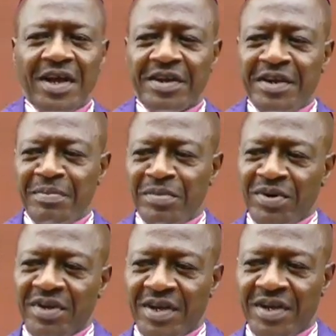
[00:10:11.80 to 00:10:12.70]
Like the
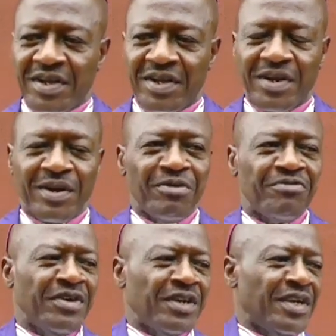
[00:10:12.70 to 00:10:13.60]
mother
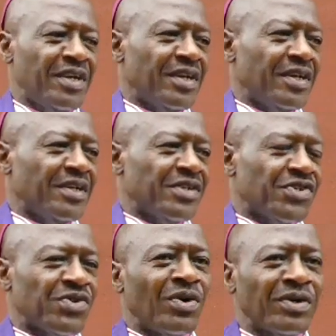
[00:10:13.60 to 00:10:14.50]
loving the
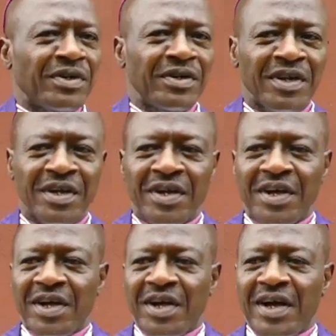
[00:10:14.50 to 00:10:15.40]
son
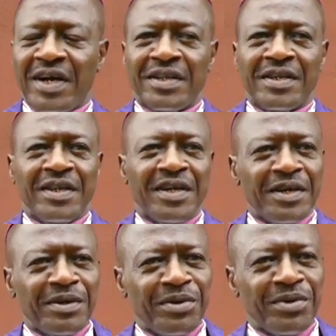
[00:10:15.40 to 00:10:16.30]

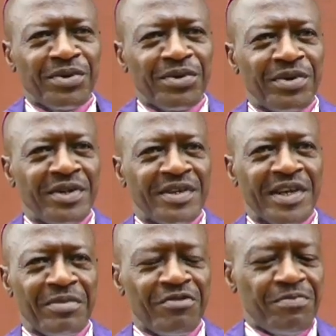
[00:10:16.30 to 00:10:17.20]
and during the
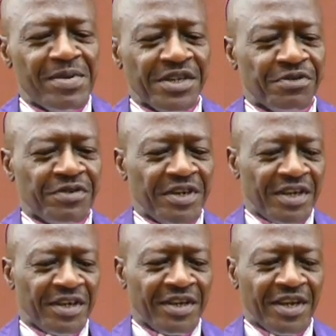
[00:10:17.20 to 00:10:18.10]
time of
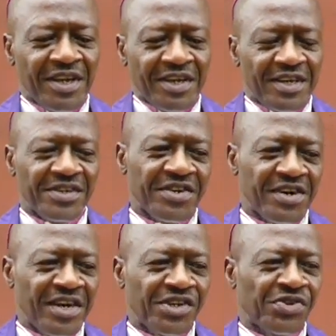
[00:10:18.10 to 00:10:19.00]
breastfeeding, there's a
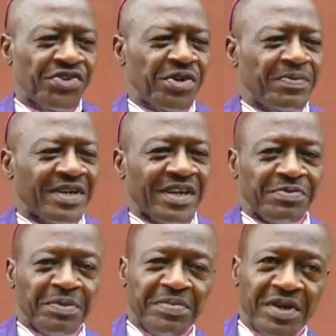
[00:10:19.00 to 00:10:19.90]
relationship that has
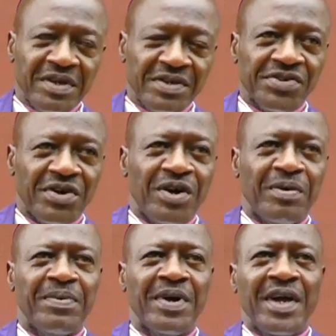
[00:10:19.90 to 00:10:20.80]
been built
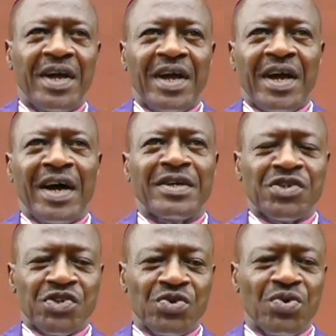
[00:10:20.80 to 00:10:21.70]
up. And
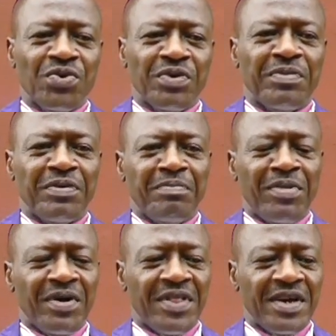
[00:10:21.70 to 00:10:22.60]
so
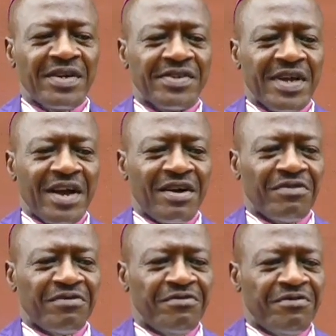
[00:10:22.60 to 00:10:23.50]
mothers are
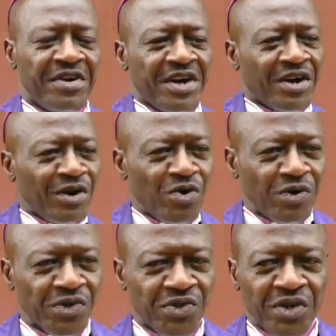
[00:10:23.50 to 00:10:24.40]
very
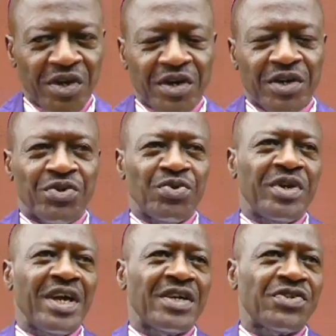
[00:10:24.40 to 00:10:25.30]
close to
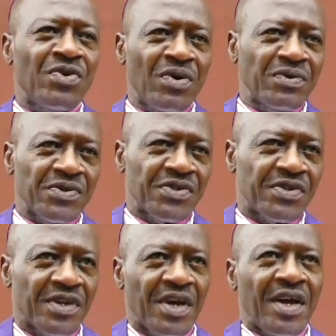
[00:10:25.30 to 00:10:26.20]
their
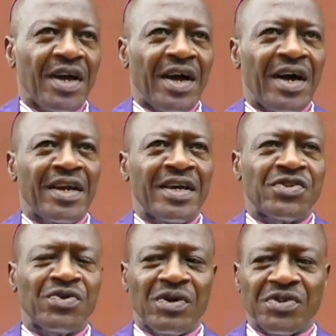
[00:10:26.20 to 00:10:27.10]
sons, and as
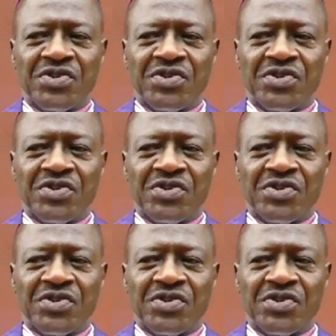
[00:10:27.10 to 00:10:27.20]
such,